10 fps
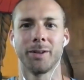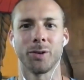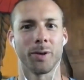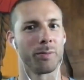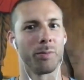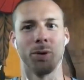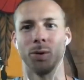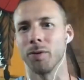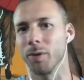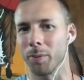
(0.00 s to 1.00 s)
showed us
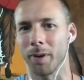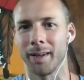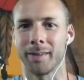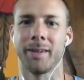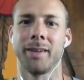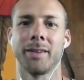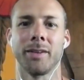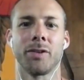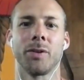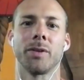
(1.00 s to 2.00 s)
beautiful places
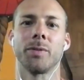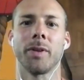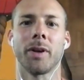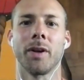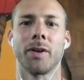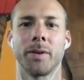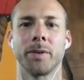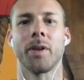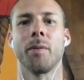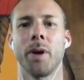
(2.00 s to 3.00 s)
and showed us what the country
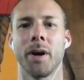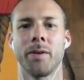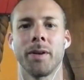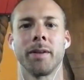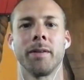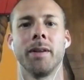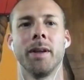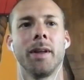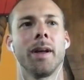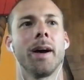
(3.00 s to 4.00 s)
is all about, and
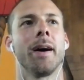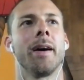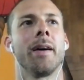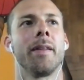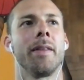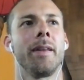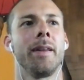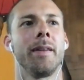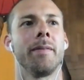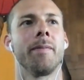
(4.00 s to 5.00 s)

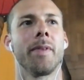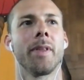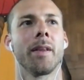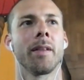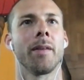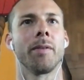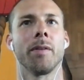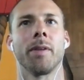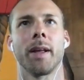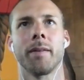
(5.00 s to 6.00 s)
the level
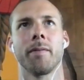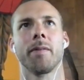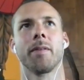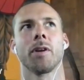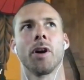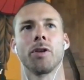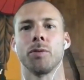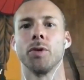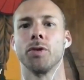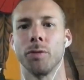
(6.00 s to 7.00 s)
of like
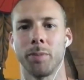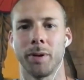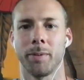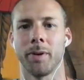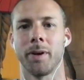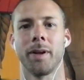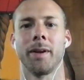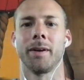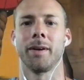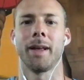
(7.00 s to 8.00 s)
contribution people are
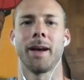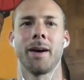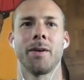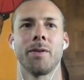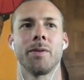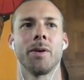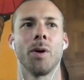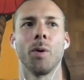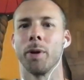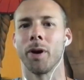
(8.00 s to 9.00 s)
here, and how
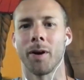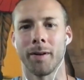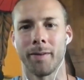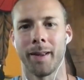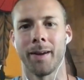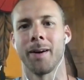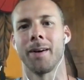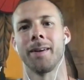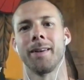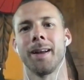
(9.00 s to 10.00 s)
open-hearted they
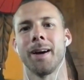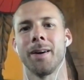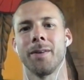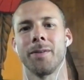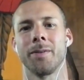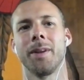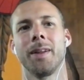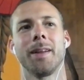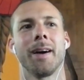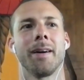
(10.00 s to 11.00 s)
are, and how
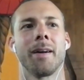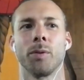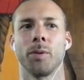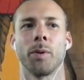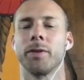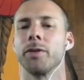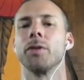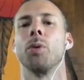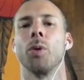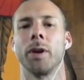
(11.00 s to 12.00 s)
everyone wants to
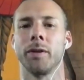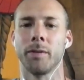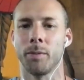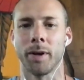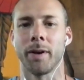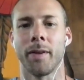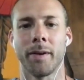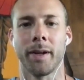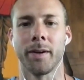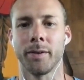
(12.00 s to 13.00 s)
support one
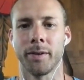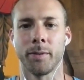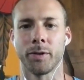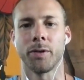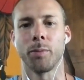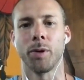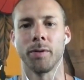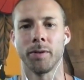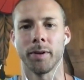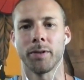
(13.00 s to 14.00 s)
another here. It was just a
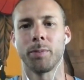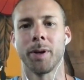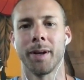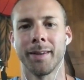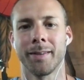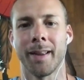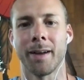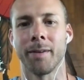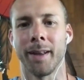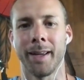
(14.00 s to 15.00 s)
beautiful experience, and
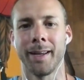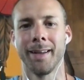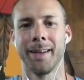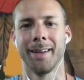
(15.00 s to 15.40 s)
that really